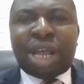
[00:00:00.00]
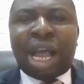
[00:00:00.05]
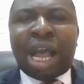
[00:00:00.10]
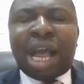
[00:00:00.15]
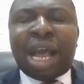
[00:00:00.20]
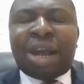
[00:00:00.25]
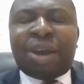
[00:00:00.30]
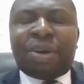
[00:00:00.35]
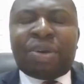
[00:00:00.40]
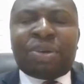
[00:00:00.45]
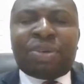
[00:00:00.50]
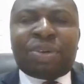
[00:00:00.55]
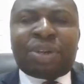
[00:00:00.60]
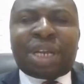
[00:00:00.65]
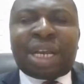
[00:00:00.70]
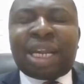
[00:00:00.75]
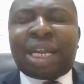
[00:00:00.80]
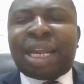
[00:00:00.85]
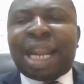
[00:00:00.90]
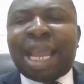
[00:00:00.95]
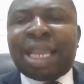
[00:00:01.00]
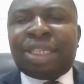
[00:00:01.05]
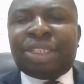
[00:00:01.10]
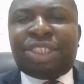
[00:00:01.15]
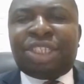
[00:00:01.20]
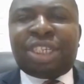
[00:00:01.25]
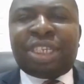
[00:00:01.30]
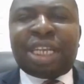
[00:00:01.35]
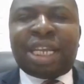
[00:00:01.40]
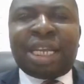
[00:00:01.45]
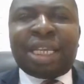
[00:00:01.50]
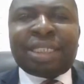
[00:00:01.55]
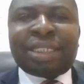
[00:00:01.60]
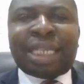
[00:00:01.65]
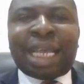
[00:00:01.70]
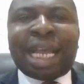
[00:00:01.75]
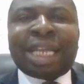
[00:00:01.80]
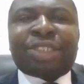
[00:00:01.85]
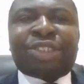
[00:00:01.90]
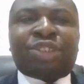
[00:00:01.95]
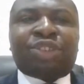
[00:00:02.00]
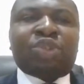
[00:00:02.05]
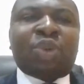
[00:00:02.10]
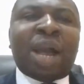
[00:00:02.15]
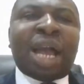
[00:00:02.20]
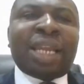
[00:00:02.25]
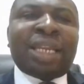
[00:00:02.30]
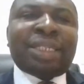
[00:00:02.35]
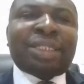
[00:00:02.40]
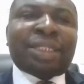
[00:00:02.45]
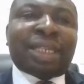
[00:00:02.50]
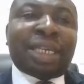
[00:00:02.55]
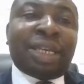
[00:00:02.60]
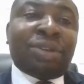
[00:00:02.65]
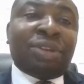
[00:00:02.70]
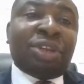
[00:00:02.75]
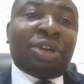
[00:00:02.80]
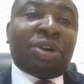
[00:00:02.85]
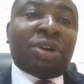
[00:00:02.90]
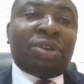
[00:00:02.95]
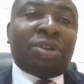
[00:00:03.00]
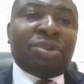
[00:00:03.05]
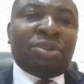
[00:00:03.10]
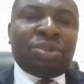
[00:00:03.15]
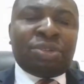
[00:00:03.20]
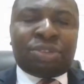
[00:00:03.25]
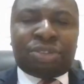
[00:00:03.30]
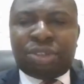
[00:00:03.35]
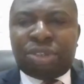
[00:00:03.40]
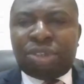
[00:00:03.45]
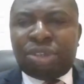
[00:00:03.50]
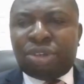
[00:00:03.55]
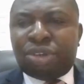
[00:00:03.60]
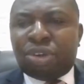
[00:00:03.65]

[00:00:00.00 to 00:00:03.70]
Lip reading: How can Nigerians actually scale the hurdles